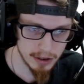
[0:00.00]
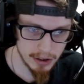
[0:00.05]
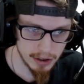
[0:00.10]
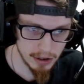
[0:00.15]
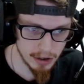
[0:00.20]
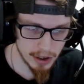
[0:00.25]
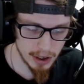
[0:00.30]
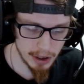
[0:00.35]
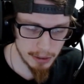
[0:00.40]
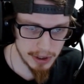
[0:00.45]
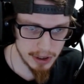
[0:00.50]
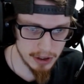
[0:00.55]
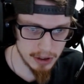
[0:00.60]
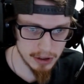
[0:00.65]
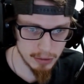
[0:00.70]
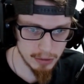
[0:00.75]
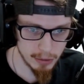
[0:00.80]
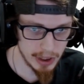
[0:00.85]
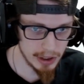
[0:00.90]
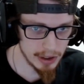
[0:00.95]
You know what I mean?
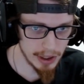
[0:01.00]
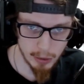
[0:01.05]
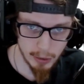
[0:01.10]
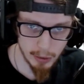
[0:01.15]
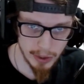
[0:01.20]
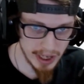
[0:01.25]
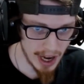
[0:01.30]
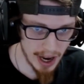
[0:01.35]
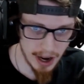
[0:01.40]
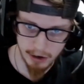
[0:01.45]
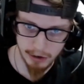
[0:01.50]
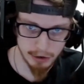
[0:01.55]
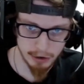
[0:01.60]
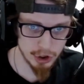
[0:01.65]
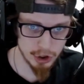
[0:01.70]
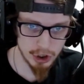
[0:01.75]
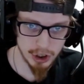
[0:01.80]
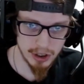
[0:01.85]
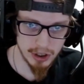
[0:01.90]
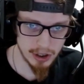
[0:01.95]
We got
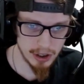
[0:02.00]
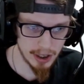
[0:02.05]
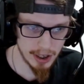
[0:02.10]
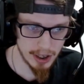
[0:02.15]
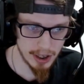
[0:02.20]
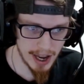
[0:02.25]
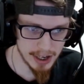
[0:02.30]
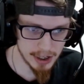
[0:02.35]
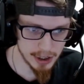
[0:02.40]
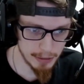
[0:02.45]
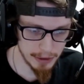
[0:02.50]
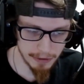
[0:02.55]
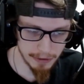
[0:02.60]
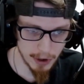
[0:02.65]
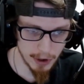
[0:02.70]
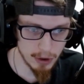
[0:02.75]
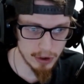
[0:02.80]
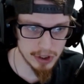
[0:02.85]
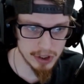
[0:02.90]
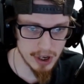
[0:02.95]
other shit that has to be
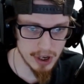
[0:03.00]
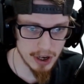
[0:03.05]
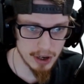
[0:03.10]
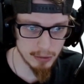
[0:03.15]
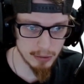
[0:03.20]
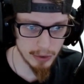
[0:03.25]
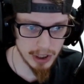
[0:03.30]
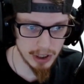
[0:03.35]
focused on.